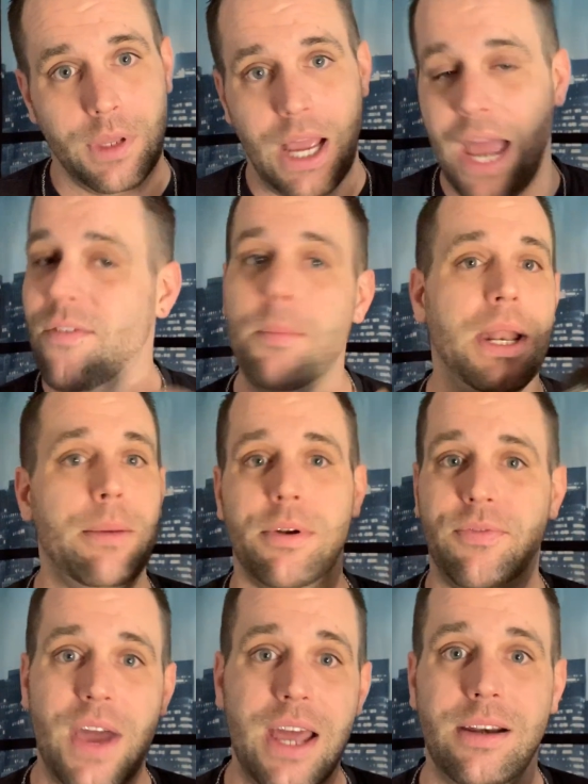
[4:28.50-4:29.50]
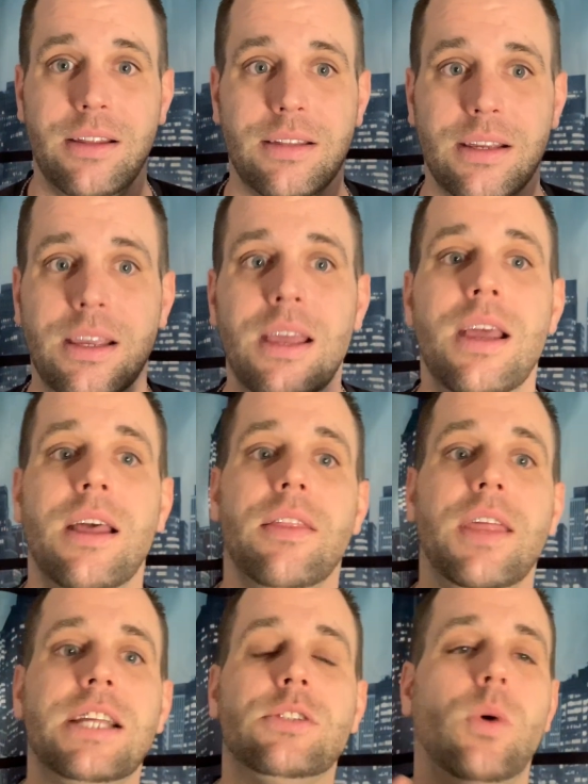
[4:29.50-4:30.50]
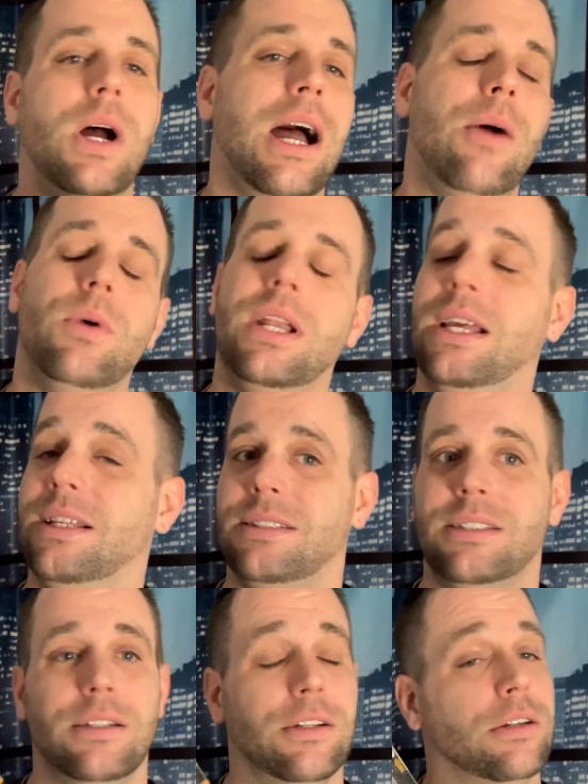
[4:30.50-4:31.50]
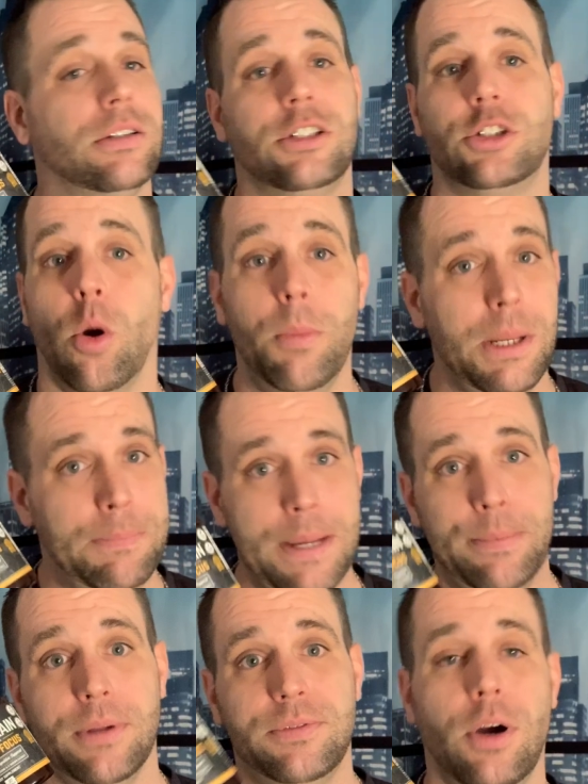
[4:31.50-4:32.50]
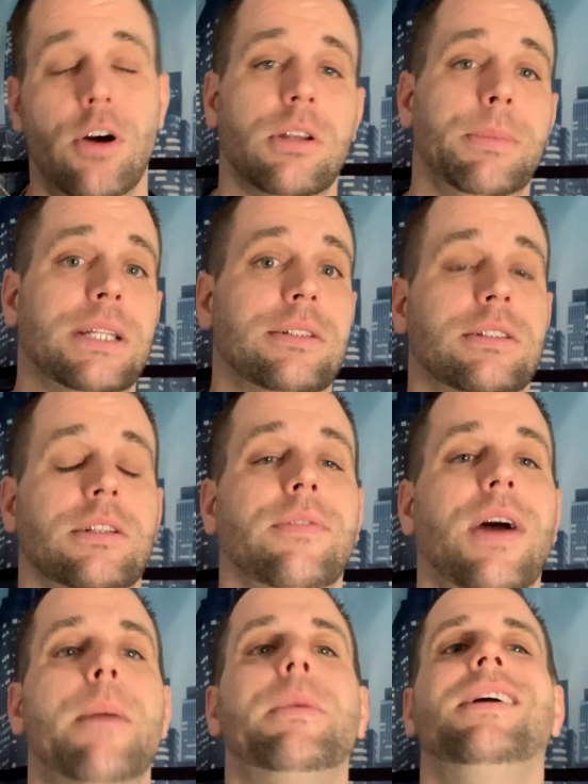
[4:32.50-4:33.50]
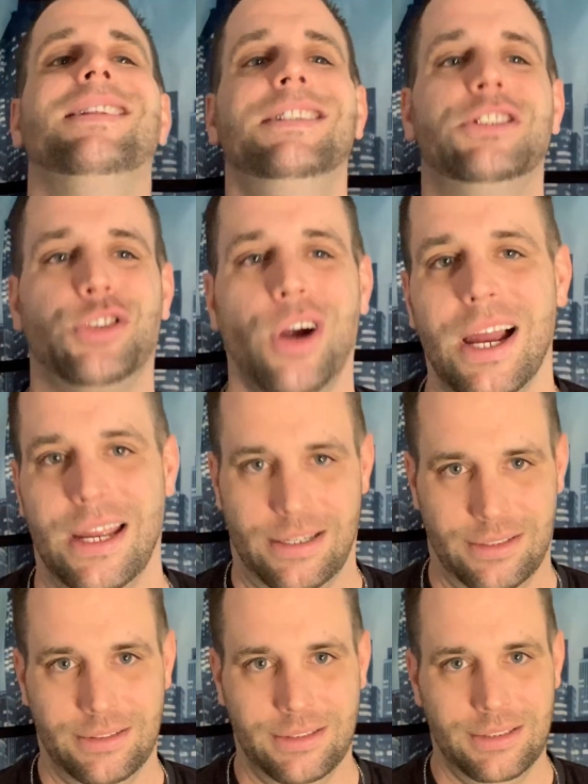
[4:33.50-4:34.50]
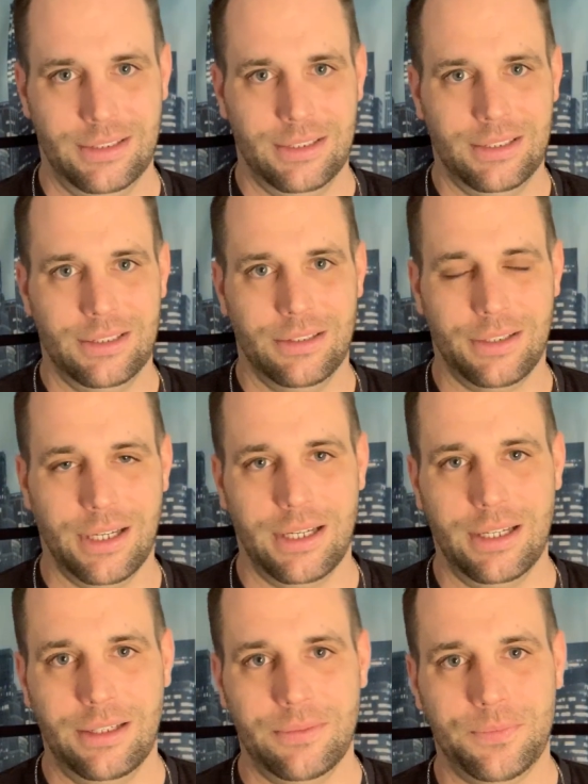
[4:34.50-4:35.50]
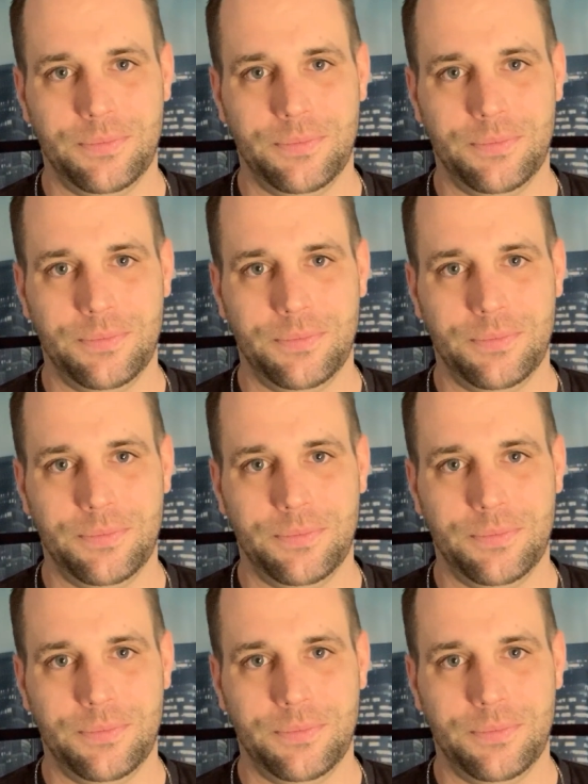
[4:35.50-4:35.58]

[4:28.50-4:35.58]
I haven't been able to find anything. That's why I went ahead and said, look, so many people have talked about this stuff, I'm going to at least try it, okay?